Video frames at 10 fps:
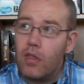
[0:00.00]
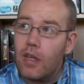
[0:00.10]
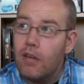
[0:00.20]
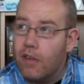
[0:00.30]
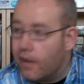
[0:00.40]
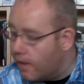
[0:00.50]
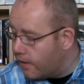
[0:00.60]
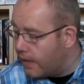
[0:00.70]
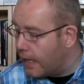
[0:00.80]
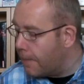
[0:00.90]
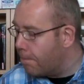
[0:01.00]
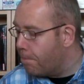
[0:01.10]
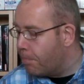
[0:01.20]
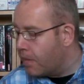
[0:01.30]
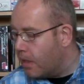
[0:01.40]
Right, okay.
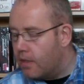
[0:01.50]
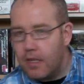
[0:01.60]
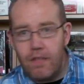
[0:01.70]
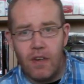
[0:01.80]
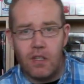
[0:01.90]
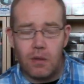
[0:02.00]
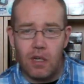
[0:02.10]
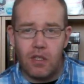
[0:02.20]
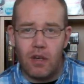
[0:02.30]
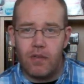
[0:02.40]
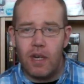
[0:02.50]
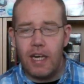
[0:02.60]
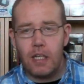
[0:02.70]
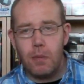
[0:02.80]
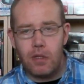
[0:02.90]
So first up, guys, I've got an
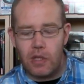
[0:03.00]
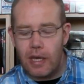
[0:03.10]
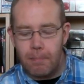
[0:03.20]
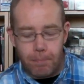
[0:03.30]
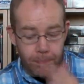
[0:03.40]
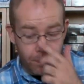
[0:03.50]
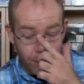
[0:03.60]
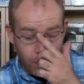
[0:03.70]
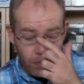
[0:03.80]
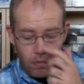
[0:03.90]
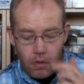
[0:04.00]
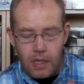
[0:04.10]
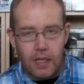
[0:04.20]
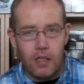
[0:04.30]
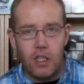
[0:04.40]
Xbox game.
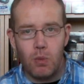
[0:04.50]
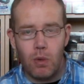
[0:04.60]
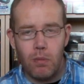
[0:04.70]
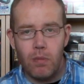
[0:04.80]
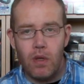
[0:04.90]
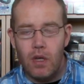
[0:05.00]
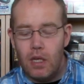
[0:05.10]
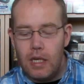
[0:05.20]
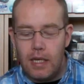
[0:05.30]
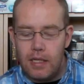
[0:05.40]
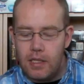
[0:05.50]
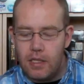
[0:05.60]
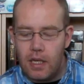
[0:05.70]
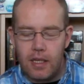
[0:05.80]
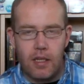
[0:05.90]
This one
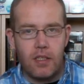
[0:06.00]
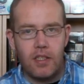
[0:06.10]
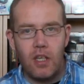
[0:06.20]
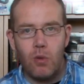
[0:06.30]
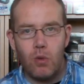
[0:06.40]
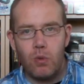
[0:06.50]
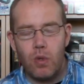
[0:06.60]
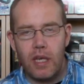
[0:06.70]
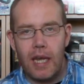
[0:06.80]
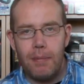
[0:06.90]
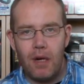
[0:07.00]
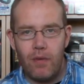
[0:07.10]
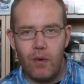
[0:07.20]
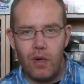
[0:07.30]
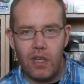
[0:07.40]
is a sequel to a game that I've
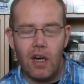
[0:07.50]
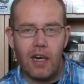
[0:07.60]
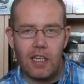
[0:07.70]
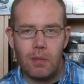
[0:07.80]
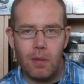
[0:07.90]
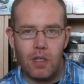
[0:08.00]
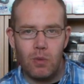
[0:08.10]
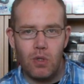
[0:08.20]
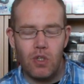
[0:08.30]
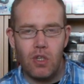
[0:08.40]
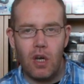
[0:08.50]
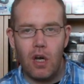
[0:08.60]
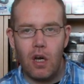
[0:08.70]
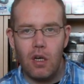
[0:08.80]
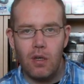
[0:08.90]
already got on Xbox, which
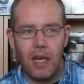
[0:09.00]
I